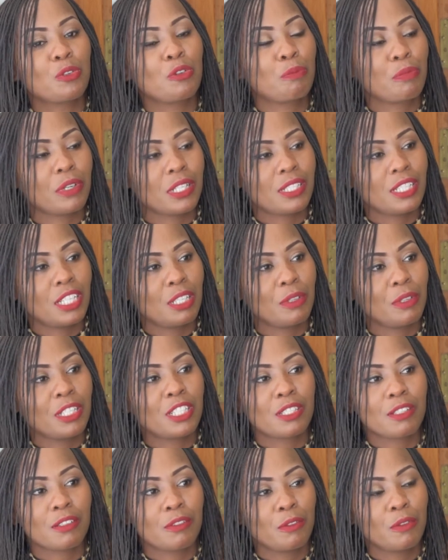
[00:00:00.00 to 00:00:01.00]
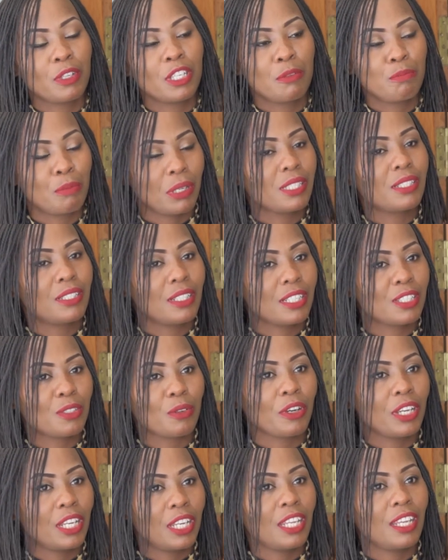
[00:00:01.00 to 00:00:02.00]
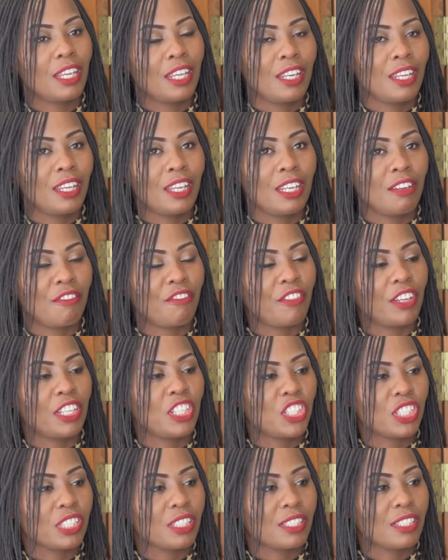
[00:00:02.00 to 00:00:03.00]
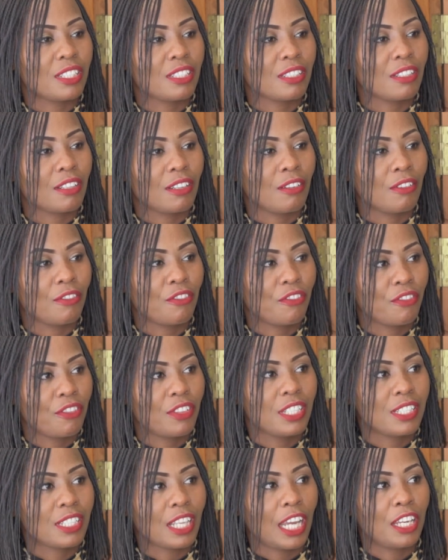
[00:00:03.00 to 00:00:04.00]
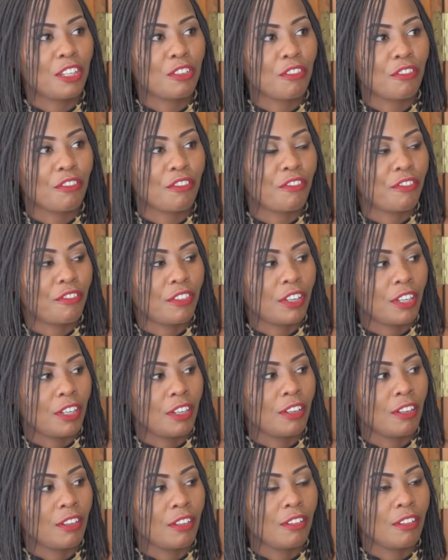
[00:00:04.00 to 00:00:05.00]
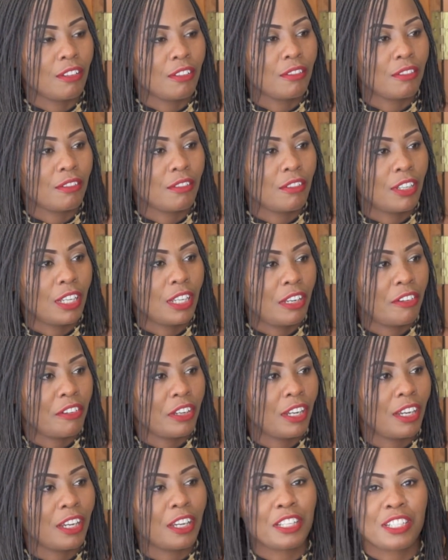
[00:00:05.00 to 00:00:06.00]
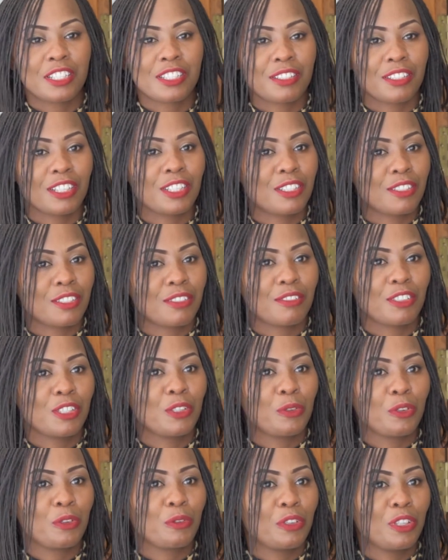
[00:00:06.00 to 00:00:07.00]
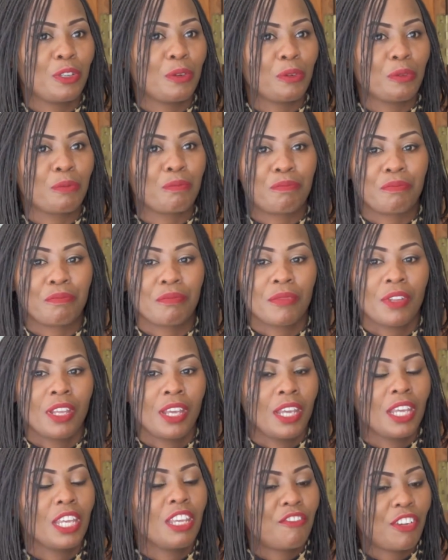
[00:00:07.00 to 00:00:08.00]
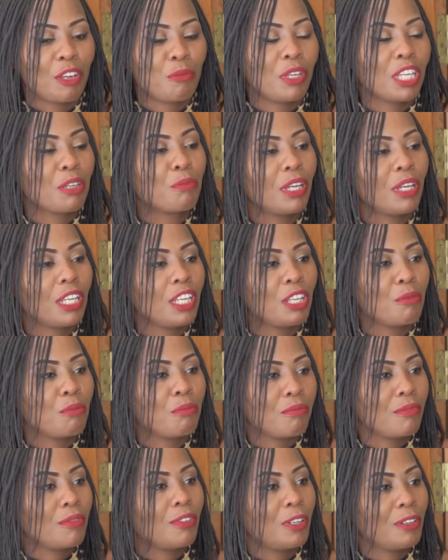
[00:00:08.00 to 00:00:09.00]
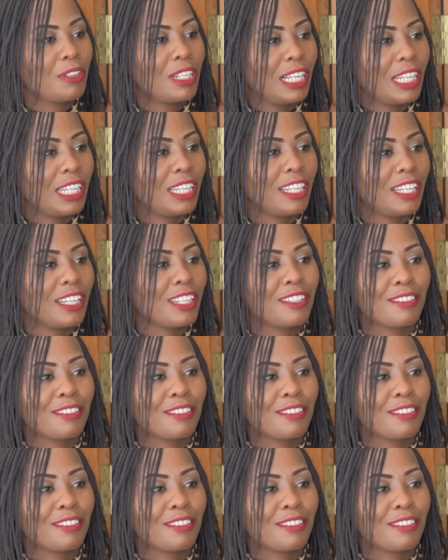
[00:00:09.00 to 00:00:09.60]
presume, it's within business or any ventures of this kind of area, it's you know, if I make my name locally,